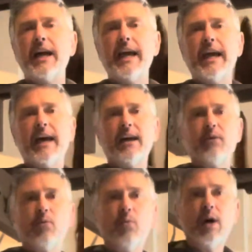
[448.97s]
And
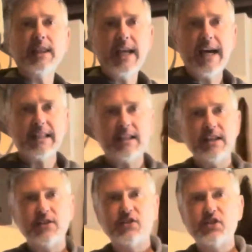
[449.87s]
what that
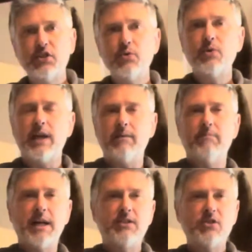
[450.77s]
is doing
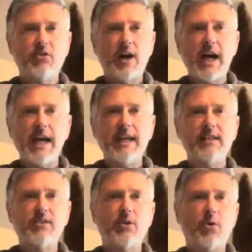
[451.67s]
by trying
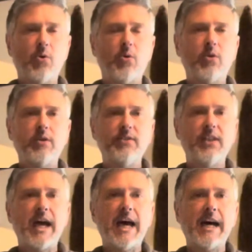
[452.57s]
to hold
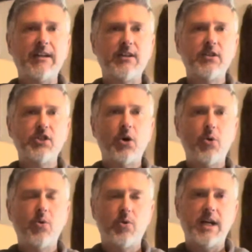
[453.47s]
that
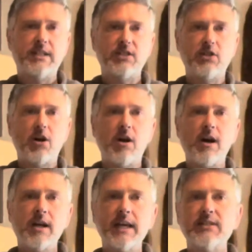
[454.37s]
tone as
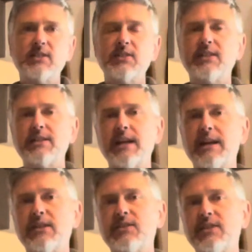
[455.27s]
long as
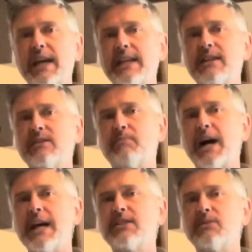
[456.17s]
and steady as
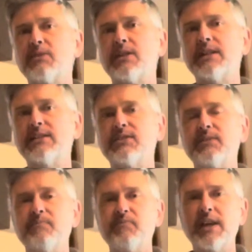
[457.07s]
possible is
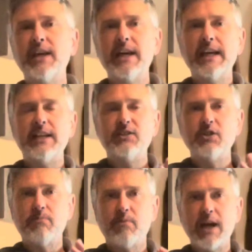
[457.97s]

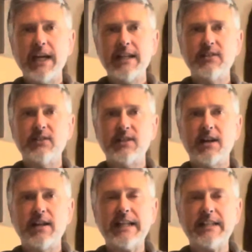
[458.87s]
your brain is
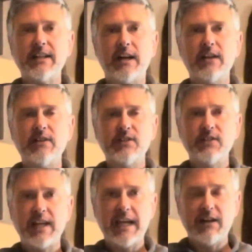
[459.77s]
starting to
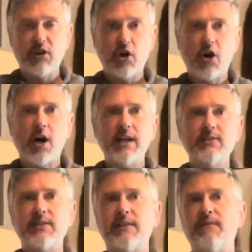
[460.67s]
understand
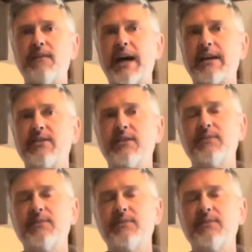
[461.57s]
cause and effect.